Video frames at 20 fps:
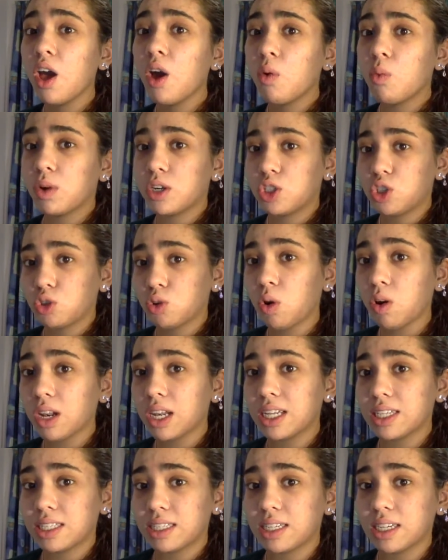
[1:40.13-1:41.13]
when
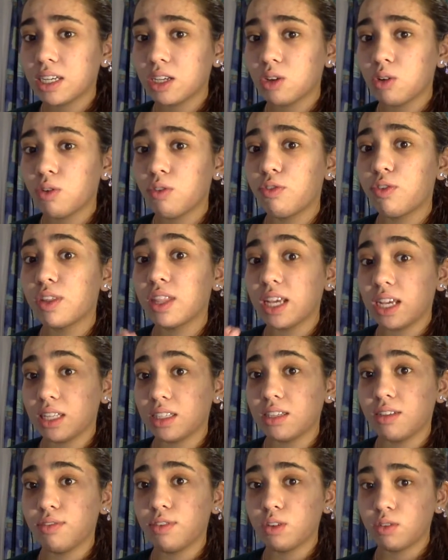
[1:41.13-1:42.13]
shortlisting you for the
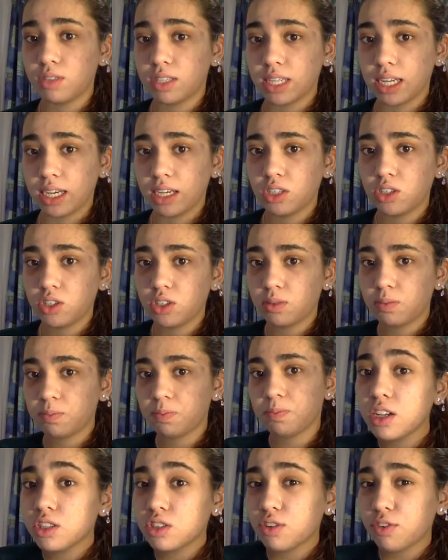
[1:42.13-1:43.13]
interview stage.
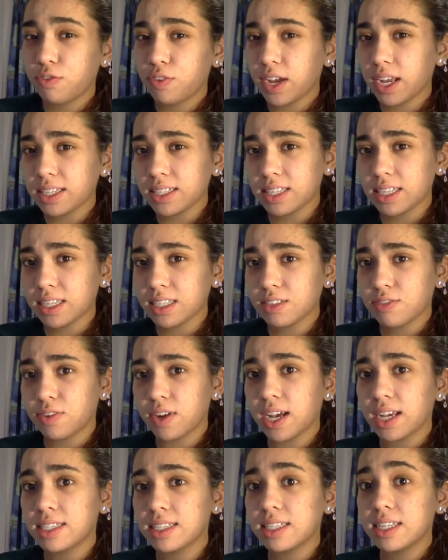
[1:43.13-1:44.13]
So first things
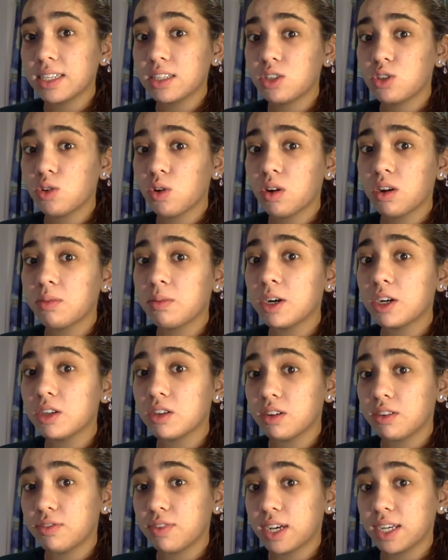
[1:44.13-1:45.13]
first, let's talk about
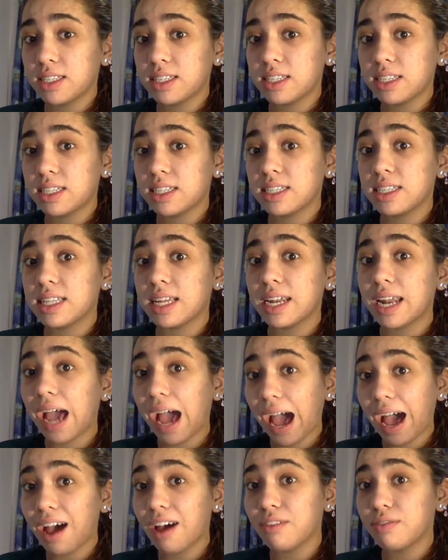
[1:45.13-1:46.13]
universities that
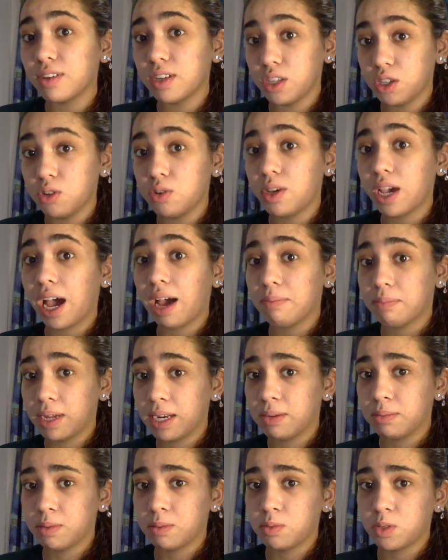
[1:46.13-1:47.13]
have a UCAT
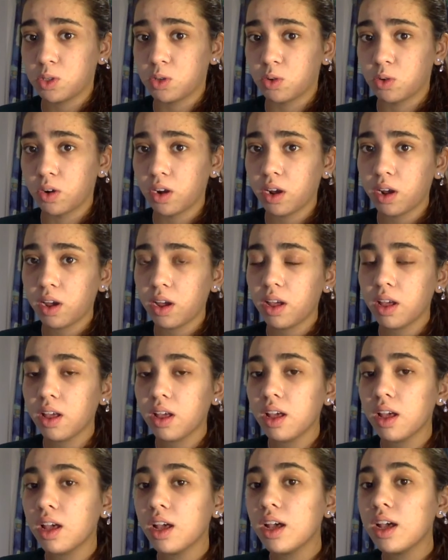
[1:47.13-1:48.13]
minimum score.
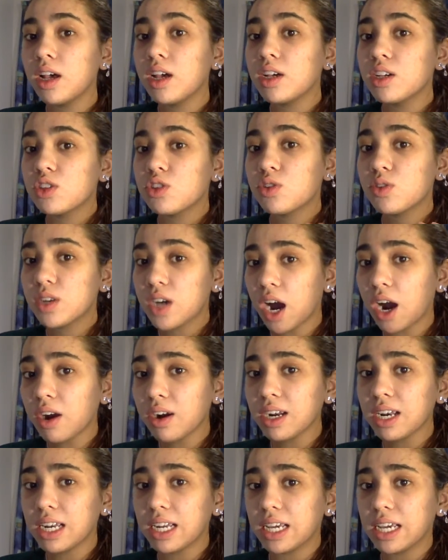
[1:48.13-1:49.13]
So
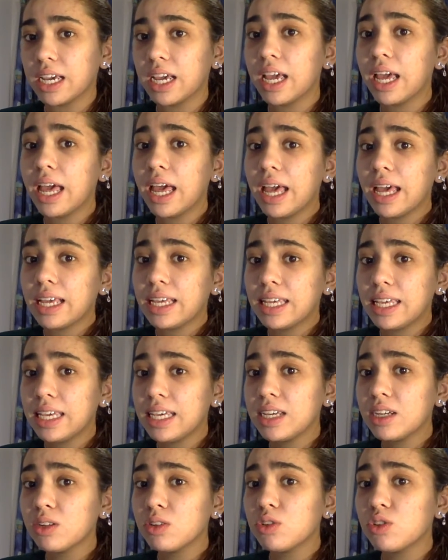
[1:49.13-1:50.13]
currently,
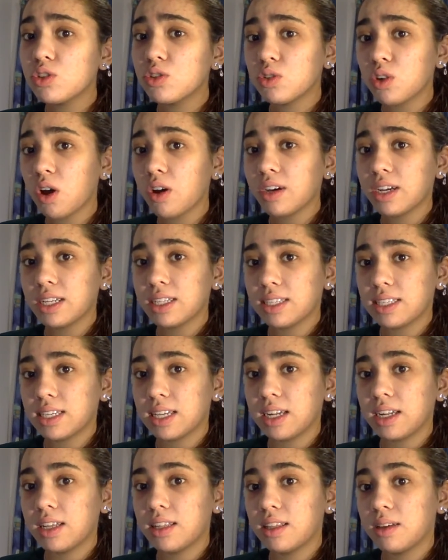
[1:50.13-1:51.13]
Kiel do not
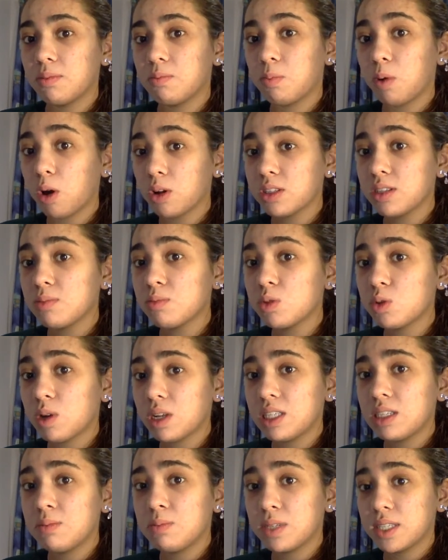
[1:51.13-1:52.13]
consider the bottom
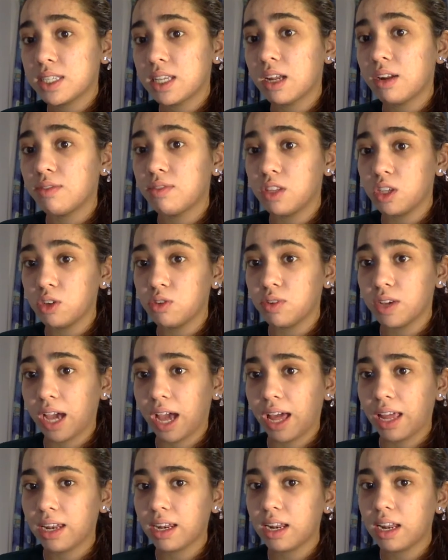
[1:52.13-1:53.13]
20% of the
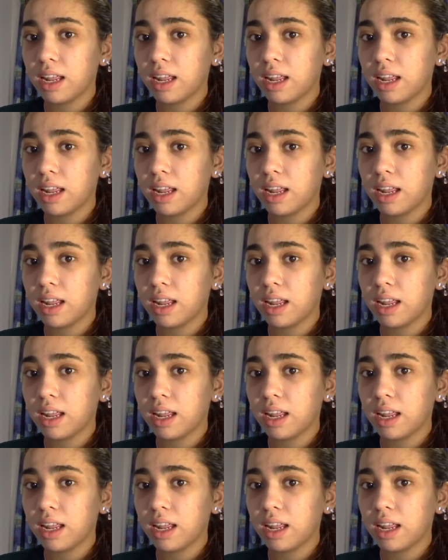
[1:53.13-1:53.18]
UCAT.